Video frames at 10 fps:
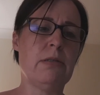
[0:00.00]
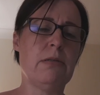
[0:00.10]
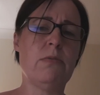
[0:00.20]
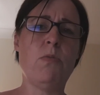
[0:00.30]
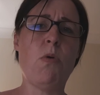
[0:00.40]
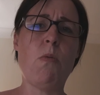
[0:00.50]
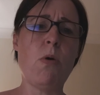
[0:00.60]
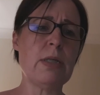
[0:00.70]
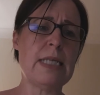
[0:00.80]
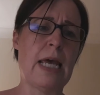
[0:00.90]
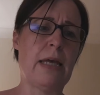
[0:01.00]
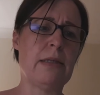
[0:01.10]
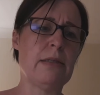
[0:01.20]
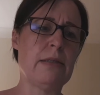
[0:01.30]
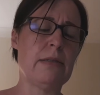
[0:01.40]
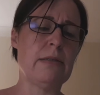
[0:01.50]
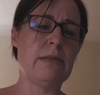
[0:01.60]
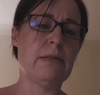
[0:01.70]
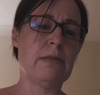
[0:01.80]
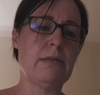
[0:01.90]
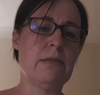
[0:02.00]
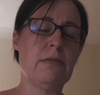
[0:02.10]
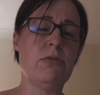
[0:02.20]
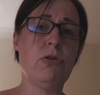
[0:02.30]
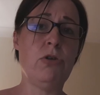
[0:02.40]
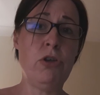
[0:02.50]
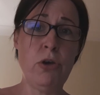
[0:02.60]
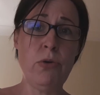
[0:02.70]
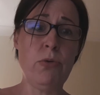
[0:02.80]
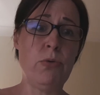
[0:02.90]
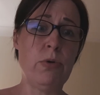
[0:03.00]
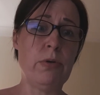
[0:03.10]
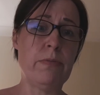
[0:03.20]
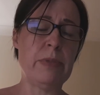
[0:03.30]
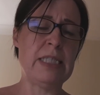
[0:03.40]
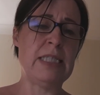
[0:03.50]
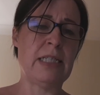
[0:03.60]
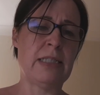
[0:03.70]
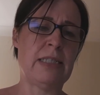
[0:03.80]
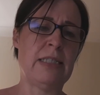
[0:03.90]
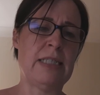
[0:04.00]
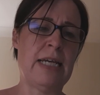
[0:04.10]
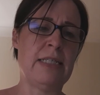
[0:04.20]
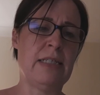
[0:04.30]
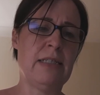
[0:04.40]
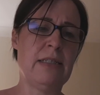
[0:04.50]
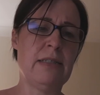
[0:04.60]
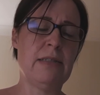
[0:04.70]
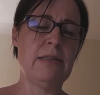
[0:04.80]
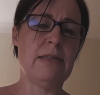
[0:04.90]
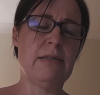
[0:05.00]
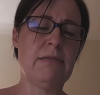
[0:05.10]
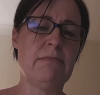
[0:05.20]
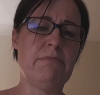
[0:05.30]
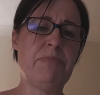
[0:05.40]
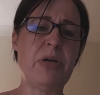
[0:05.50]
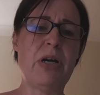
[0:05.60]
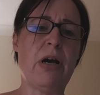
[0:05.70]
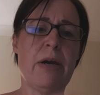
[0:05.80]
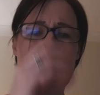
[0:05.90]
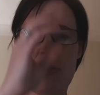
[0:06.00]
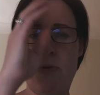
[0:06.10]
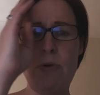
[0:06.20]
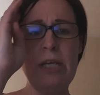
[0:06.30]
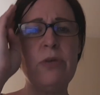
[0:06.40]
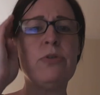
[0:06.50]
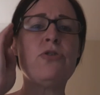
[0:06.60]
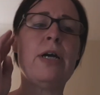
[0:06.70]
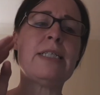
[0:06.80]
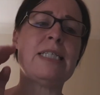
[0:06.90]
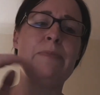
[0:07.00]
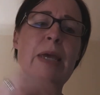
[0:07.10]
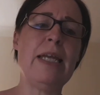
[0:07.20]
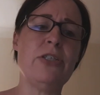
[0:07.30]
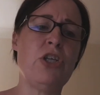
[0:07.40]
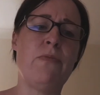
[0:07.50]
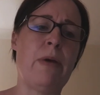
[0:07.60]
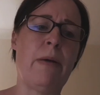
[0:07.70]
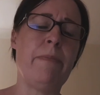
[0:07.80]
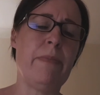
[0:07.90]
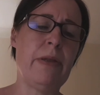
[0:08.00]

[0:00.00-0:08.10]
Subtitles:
"What was it?" "You," Mrs. Dunstan said. "But I was calling you and trying to speak to you, Mum."